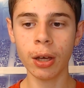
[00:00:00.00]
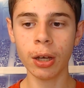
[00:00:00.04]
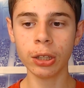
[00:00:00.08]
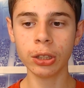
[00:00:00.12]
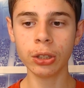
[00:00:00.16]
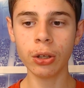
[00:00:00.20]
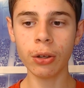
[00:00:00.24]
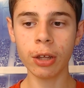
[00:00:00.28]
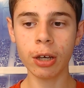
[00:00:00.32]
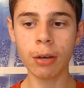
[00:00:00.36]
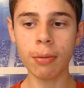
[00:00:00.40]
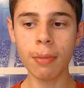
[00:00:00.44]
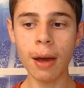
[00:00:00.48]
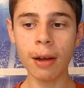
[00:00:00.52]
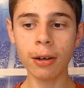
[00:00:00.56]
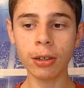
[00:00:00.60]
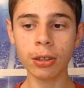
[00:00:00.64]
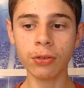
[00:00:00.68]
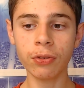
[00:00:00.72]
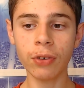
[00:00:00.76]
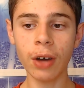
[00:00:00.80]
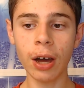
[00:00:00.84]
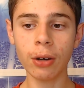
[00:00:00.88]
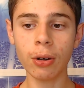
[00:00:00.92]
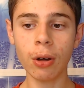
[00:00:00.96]
So the
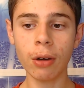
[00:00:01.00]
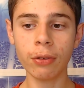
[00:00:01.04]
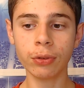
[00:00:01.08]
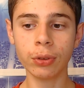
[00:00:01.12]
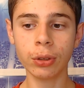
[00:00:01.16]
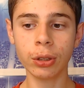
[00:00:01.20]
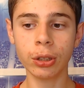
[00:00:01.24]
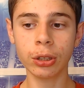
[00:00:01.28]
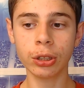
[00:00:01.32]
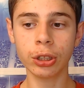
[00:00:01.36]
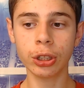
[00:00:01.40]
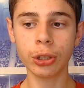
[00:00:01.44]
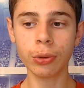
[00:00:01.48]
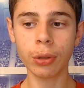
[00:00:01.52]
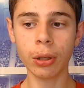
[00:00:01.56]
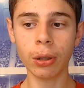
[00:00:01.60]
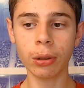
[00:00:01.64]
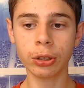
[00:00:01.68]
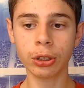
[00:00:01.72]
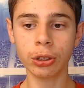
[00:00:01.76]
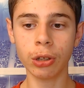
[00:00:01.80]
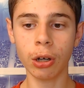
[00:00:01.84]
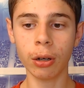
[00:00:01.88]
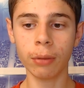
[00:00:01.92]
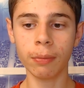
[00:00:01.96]
Commanders have gotten off to a good
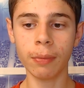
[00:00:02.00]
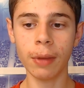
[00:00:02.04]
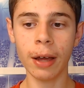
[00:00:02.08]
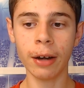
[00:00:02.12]
2-0 start